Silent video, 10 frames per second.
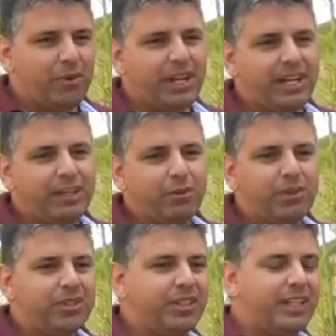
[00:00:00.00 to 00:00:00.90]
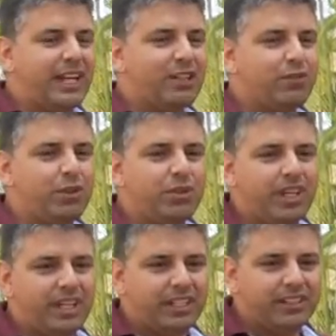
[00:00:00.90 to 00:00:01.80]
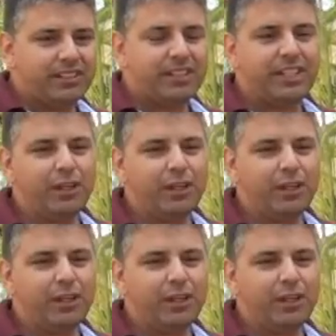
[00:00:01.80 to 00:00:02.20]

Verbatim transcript: rain within the last few days,